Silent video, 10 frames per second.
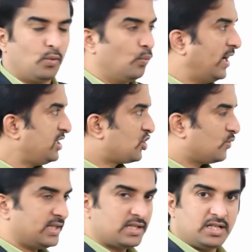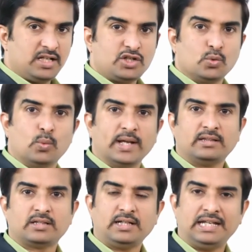120 to
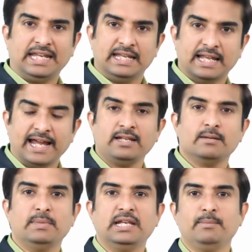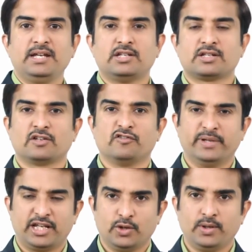139 millimeters of
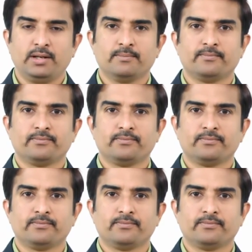mercury